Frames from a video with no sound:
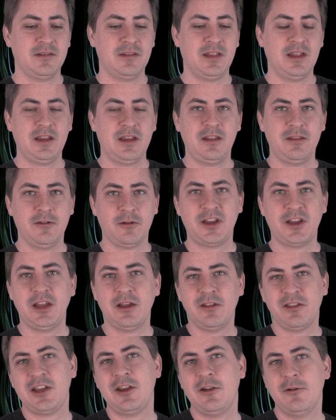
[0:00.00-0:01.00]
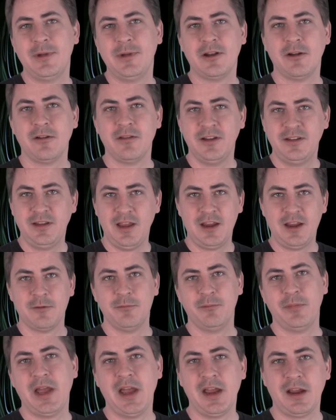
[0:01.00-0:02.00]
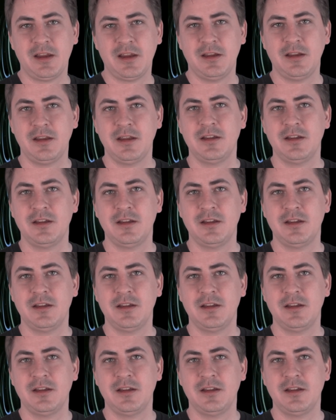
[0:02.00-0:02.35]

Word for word: either kill the human or they take them back